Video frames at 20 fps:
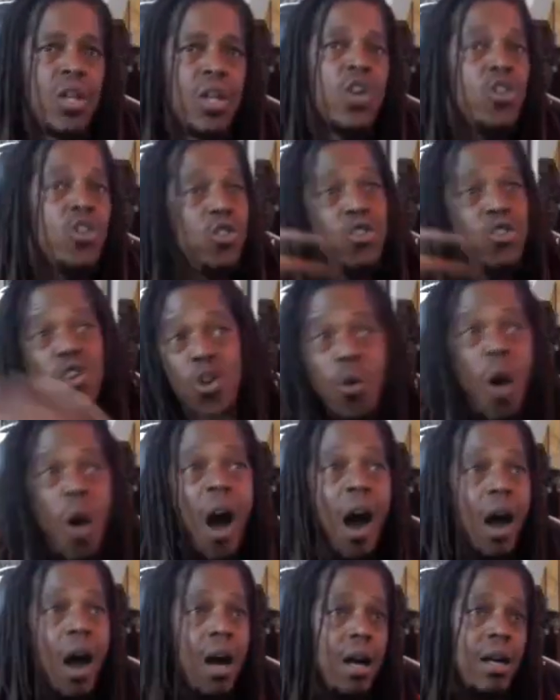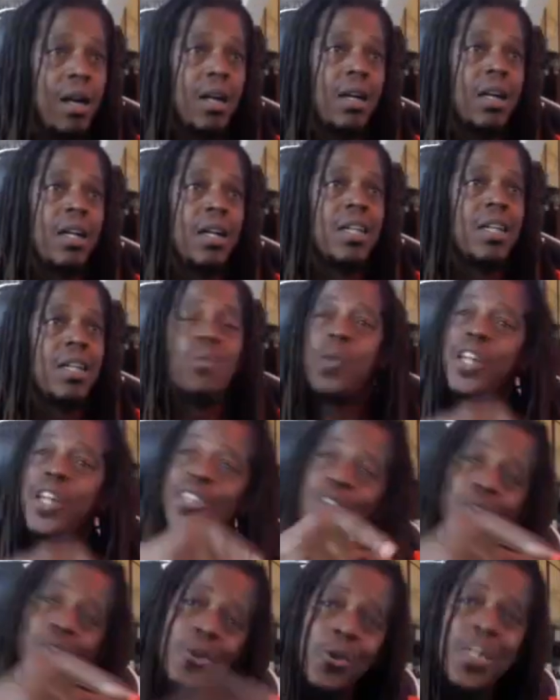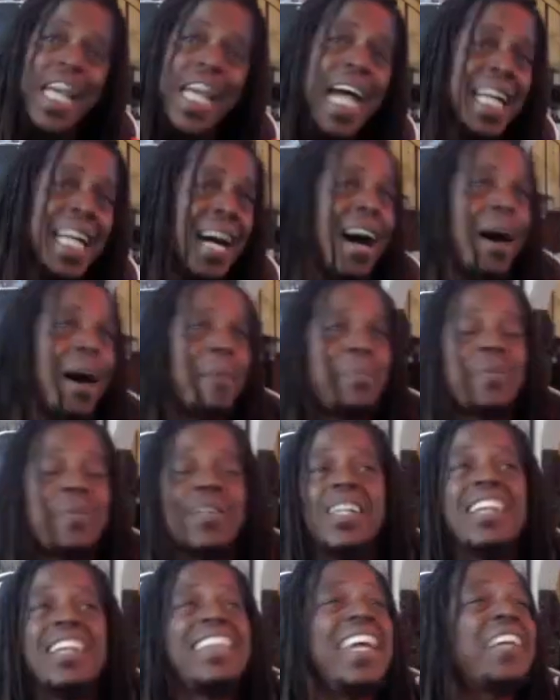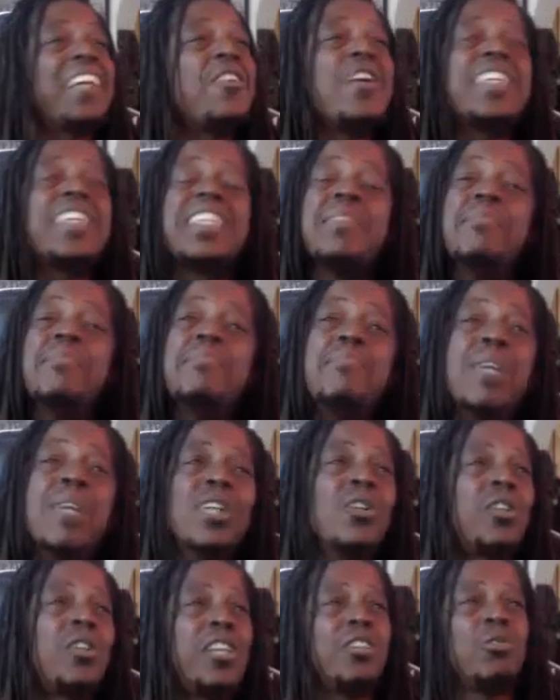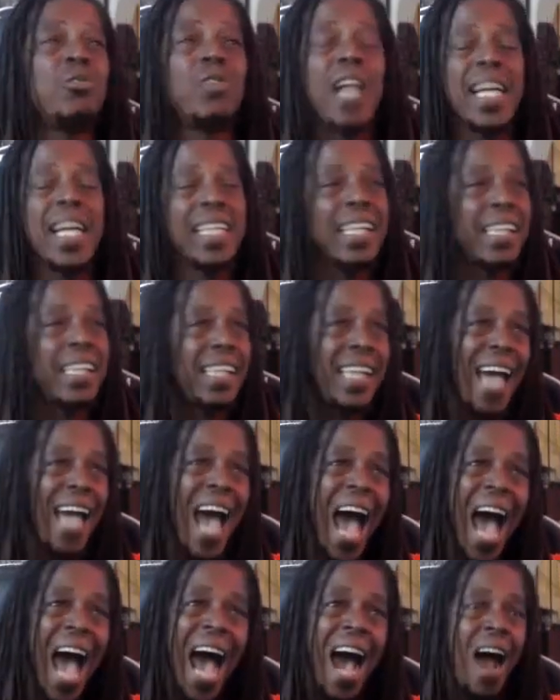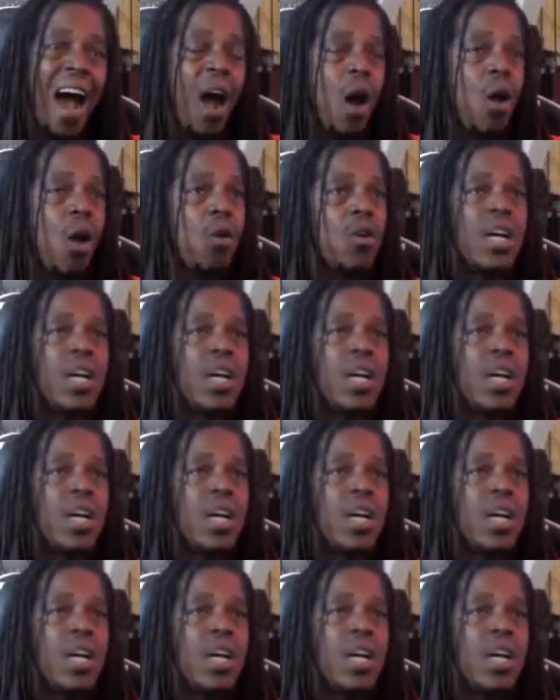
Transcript: You are. When you get up, they're going to milk you like a cow.